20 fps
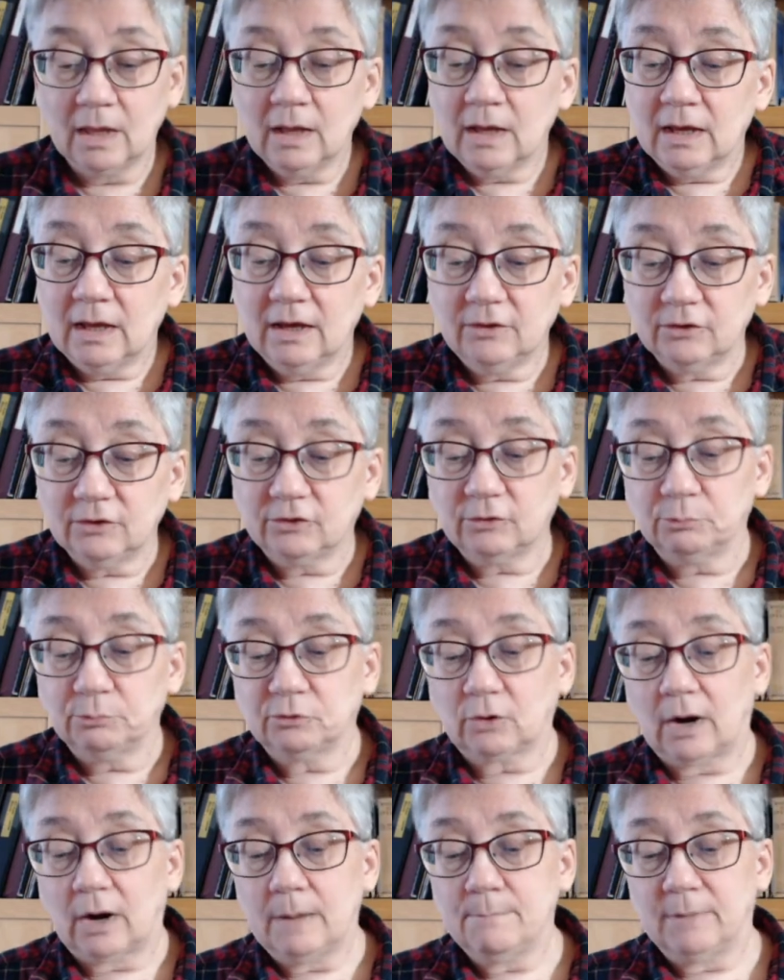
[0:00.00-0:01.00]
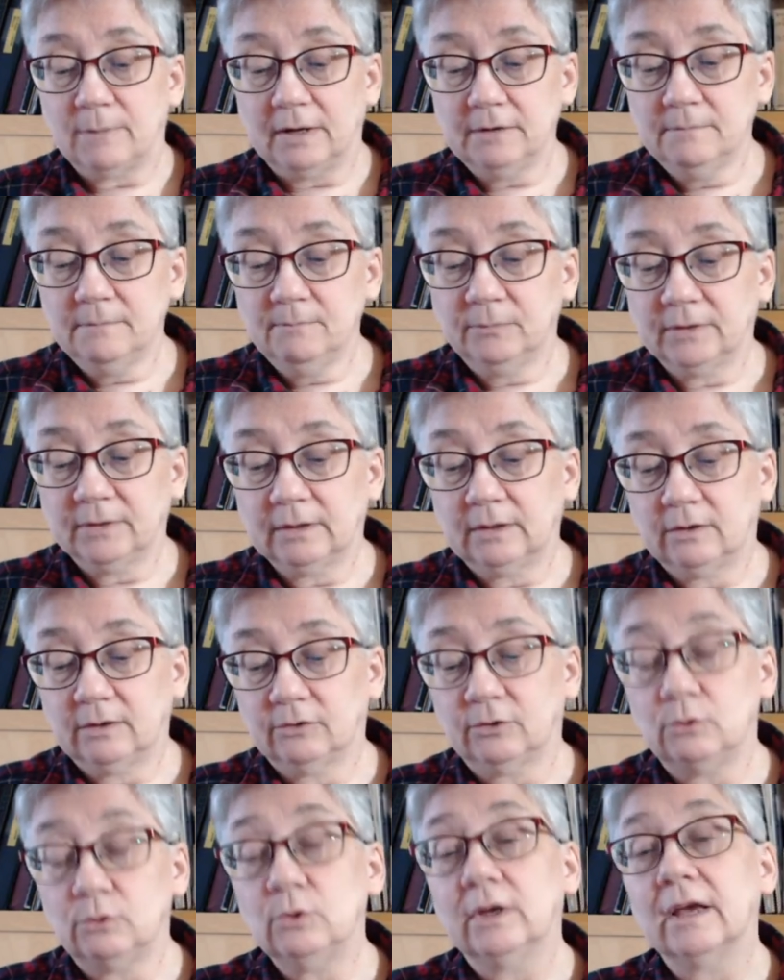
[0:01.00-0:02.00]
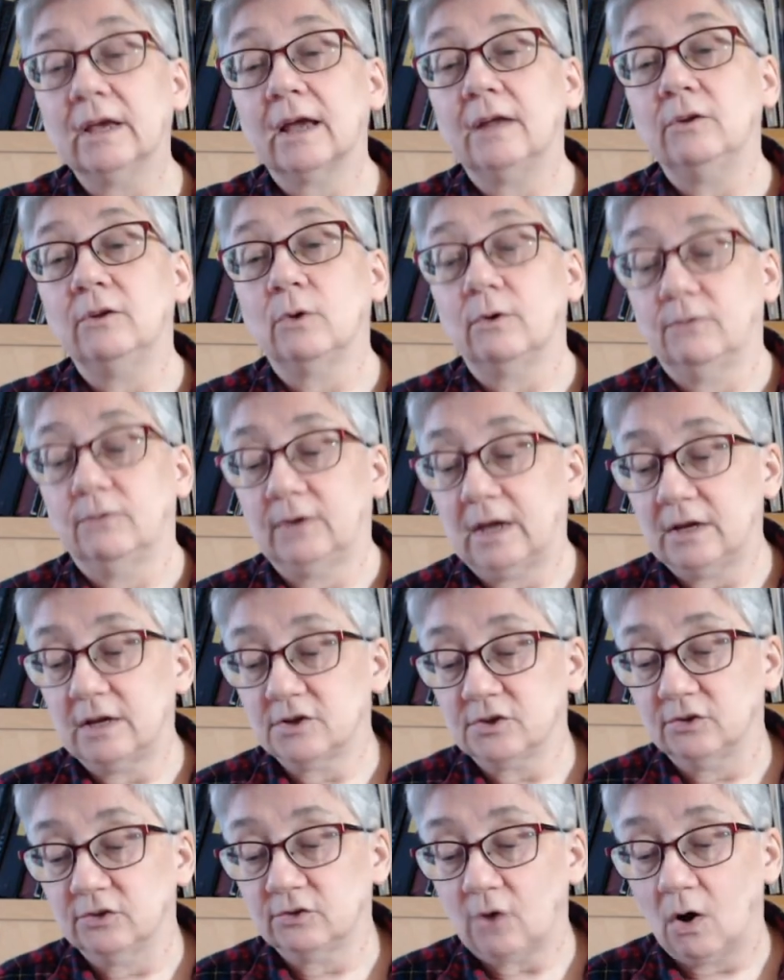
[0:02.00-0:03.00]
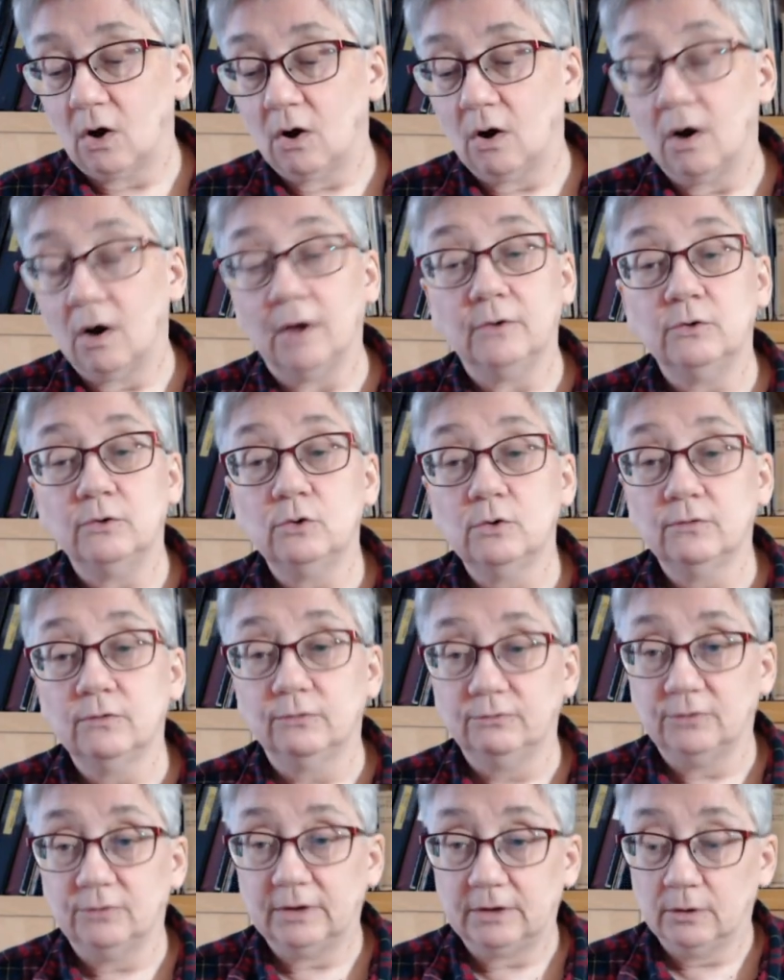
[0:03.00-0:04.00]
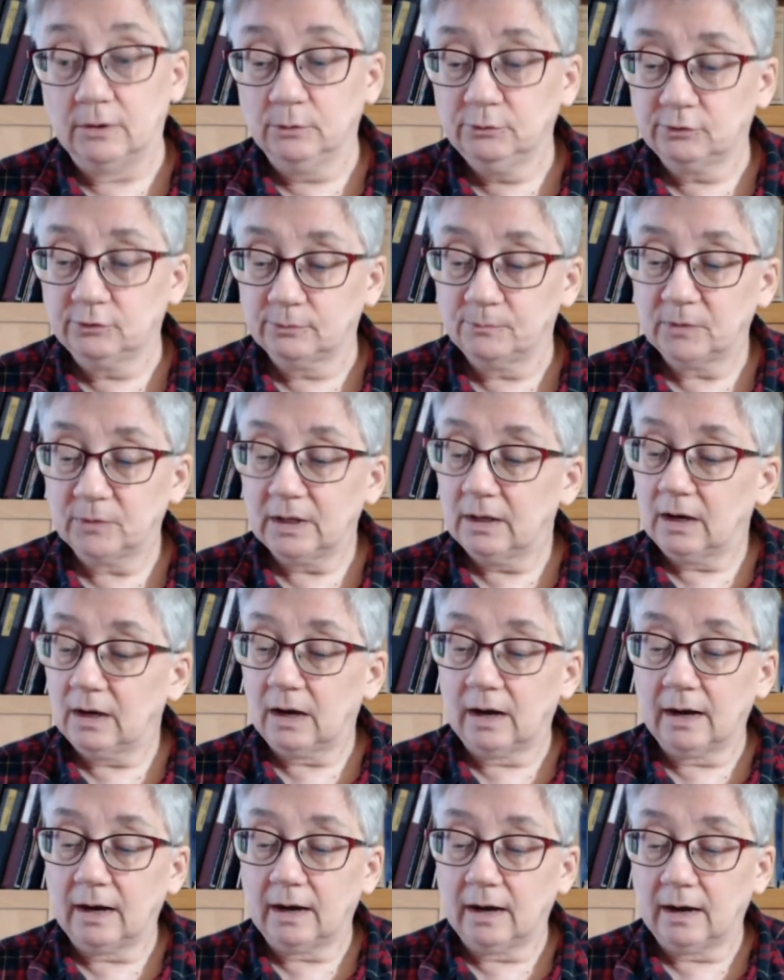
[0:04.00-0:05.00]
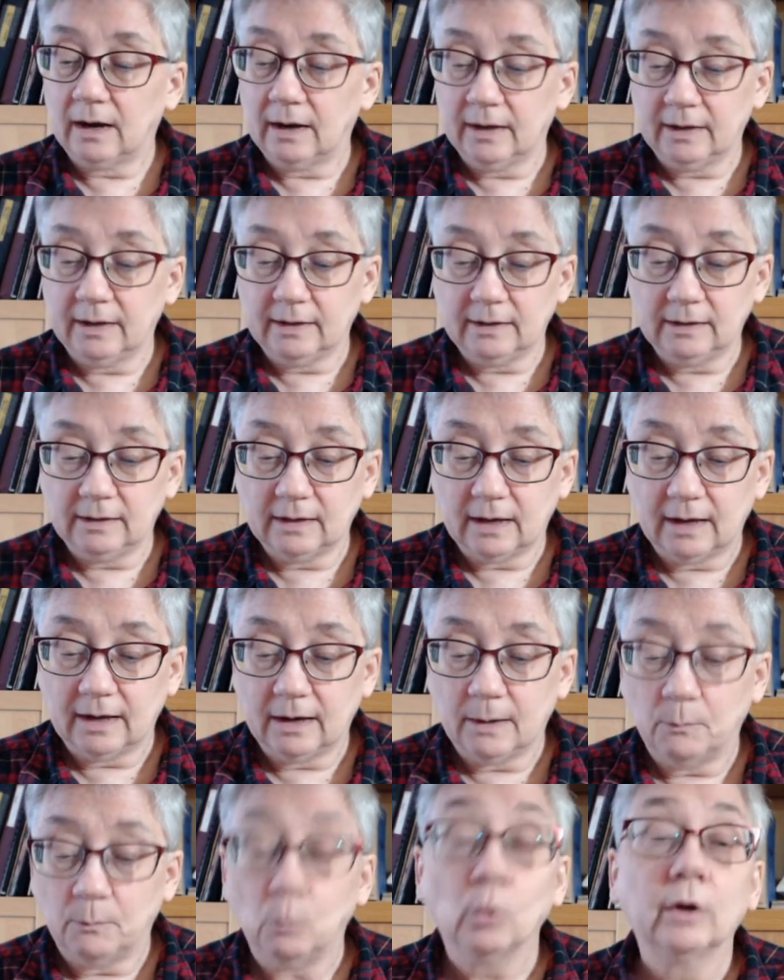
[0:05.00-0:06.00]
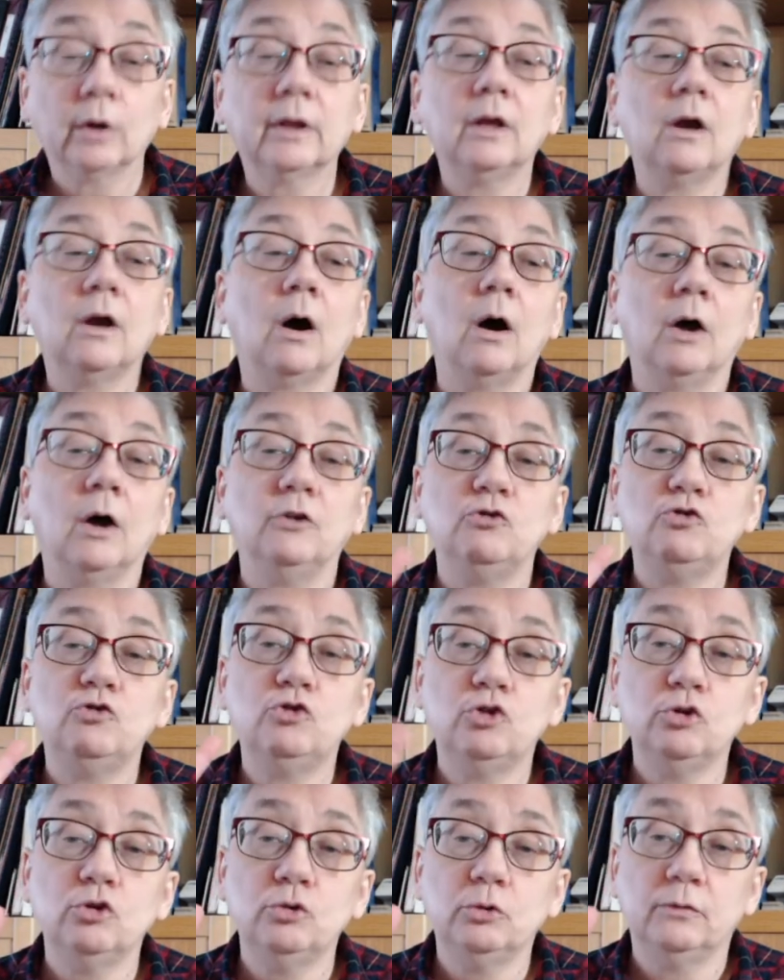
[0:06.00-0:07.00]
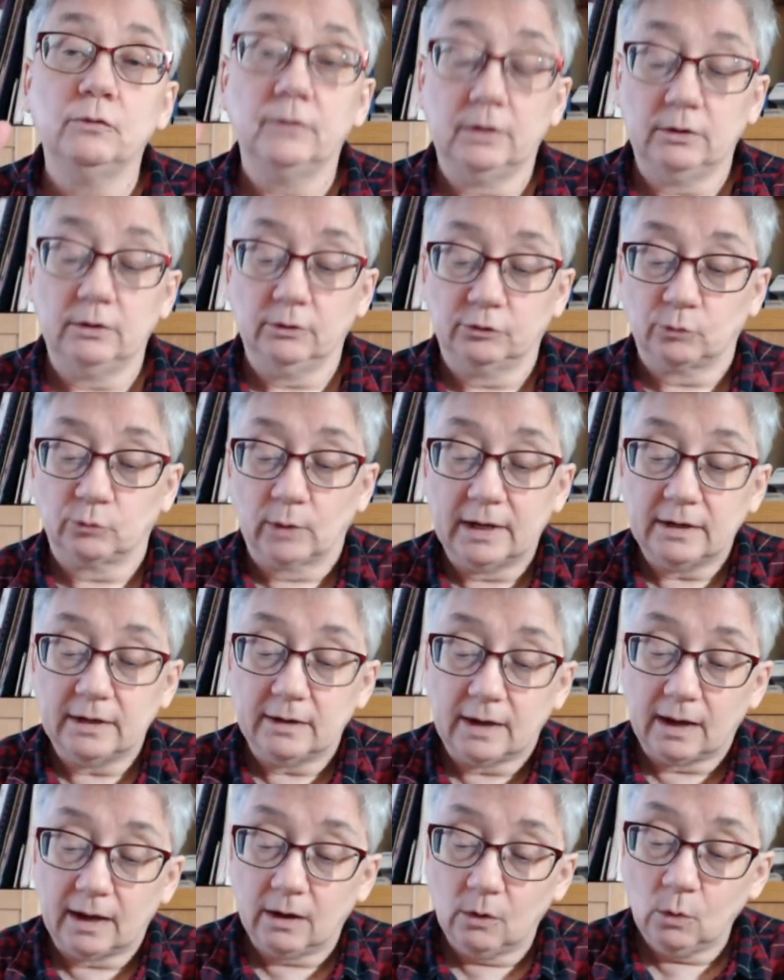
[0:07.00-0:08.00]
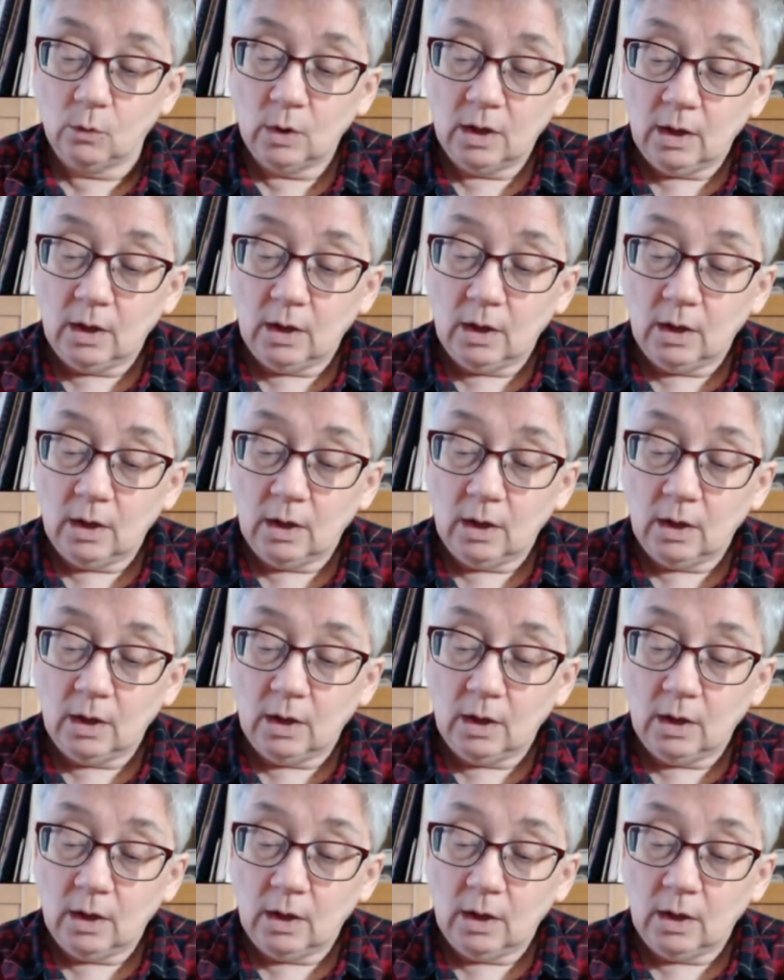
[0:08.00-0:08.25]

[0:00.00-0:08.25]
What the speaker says: Hit the subscribe button so you can get notifications on new videos. I am working on 2 new videos right now.